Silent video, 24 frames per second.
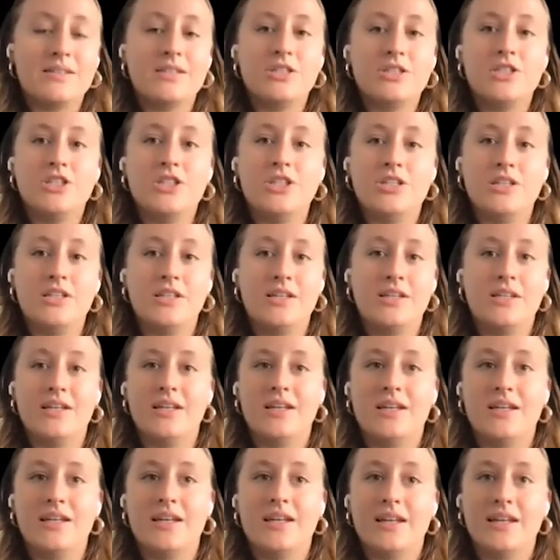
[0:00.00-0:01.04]

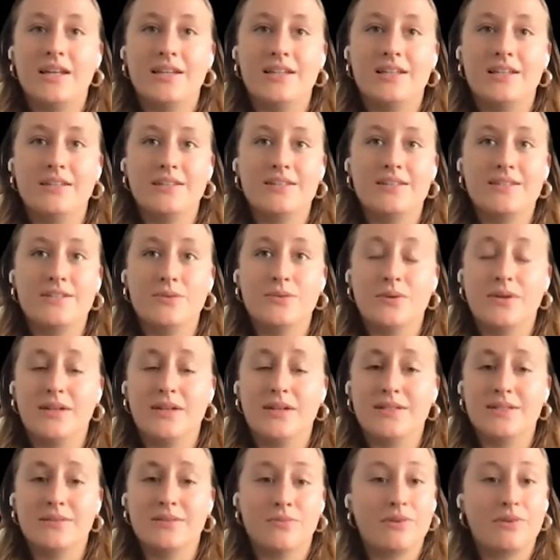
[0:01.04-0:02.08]
She is doing
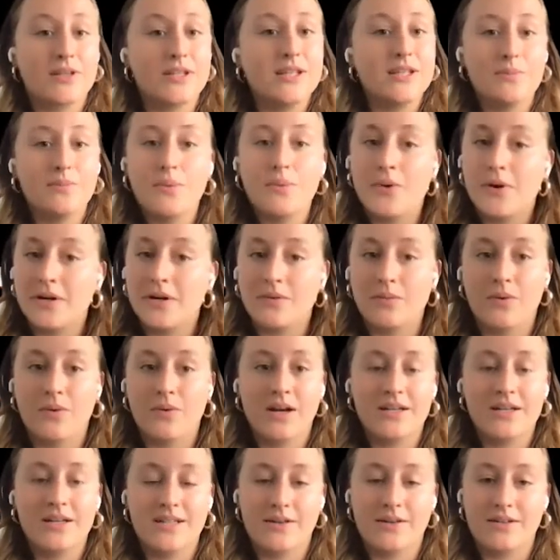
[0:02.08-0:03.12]
some really important
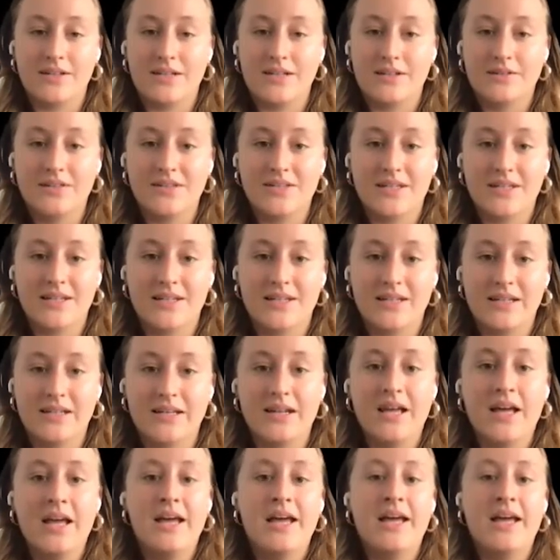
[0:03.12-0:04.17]
work down in Houston,